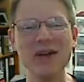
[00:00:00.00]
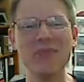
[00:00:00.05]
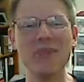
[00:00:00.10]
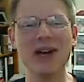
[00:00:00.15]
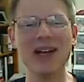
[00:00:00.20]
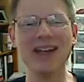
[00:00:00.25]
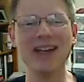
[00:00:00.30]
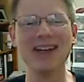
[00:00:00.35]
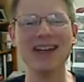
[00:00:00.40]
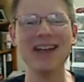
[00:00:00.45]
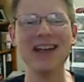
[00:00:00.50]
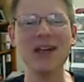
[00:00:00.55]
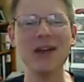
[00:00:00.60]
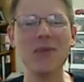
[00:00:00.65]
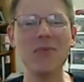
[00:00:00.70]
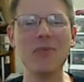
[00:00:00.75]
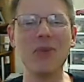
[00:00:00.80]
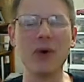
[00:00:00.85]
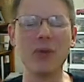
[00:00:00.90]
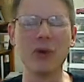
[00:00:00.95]
but
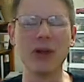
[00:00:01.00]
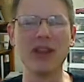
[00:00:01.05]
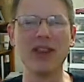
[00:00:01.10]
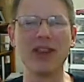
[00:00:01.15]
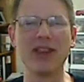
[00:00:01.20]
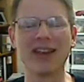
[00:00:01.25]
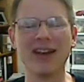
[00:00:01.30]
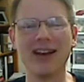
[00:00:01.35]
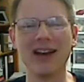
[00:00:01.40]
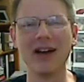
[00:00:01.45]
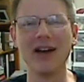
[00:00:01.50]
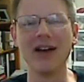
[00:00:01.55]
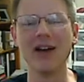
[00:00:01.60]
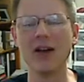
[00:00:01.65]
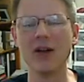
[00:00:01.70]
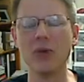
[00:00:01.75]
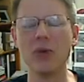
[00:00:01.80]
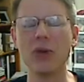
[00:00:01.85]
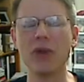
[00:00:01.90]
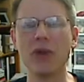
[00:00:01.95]

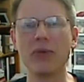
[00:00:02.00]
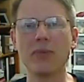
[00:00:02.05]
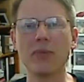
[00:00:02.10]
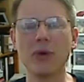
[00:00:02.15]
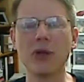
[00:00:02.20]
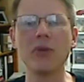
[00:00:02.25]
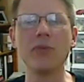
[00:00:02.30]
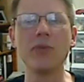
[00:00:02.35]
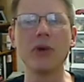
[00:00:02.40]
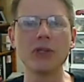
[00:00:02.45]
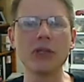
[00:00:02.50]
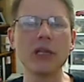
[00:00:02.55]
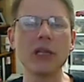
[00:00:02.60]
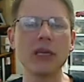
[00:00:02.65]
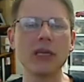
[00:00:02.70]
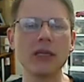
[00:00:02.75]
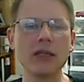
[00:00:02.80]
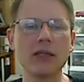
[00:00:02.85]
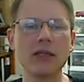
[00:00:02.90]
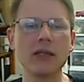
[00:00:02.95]
with most
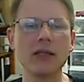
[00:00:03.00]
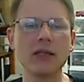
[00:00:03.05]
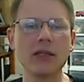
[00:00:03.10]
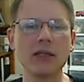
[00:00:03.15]
things, it's